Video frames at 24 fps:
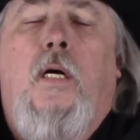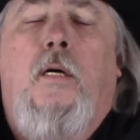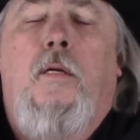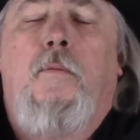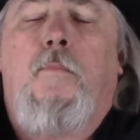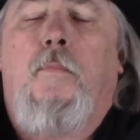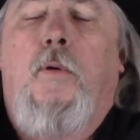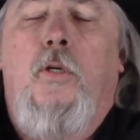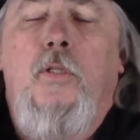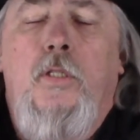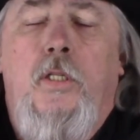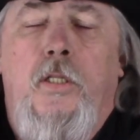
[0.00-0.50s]

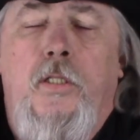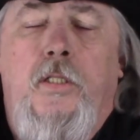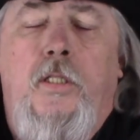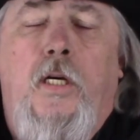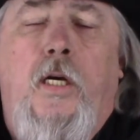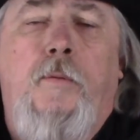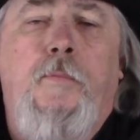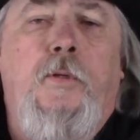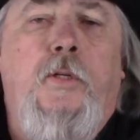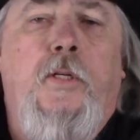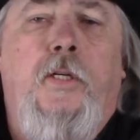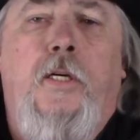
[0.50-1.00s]
Most of the
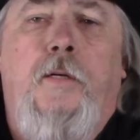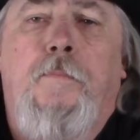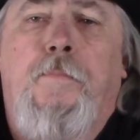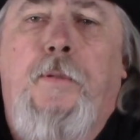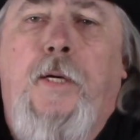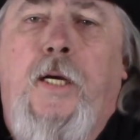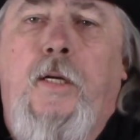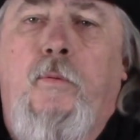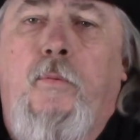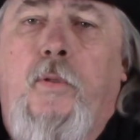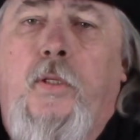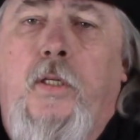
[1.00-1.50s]
time you get
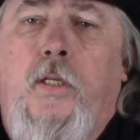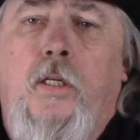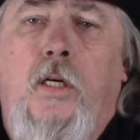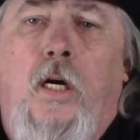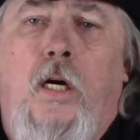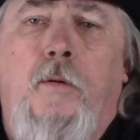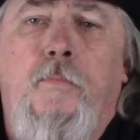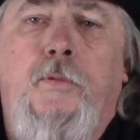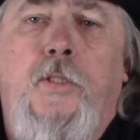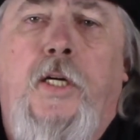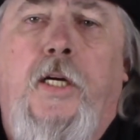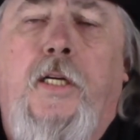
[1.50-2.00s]
paid with a
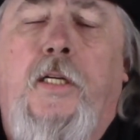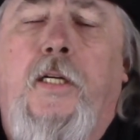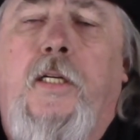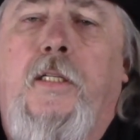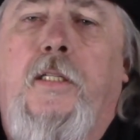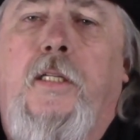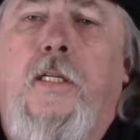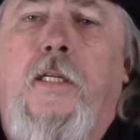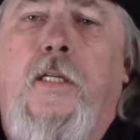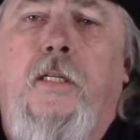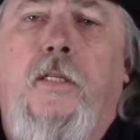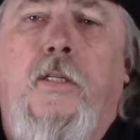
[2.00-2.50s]
com check
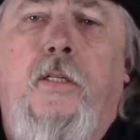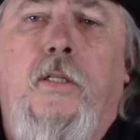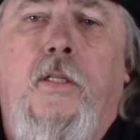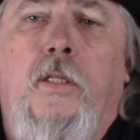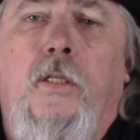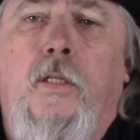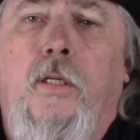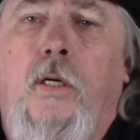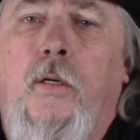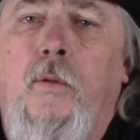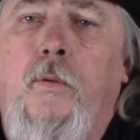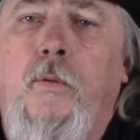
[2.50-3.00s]
at the end of the
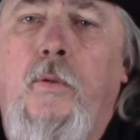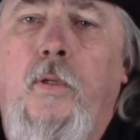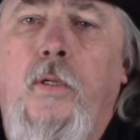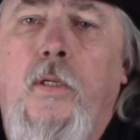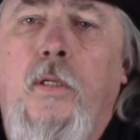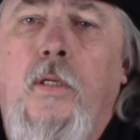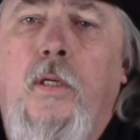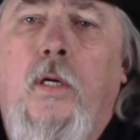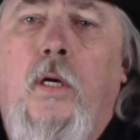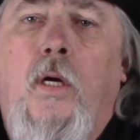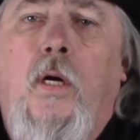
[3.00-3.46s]
load,